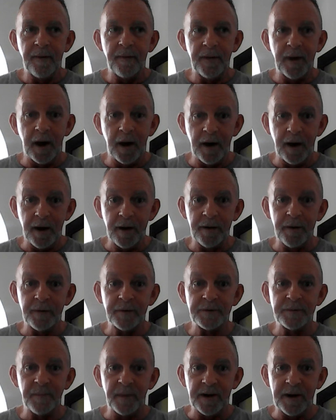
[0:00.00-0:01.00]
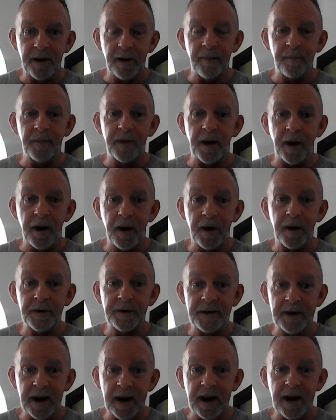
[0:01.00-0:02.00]
the hunters become the
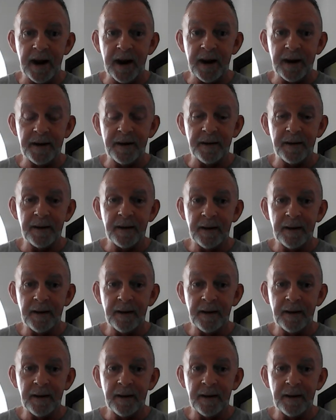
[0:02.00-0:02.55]
hunted.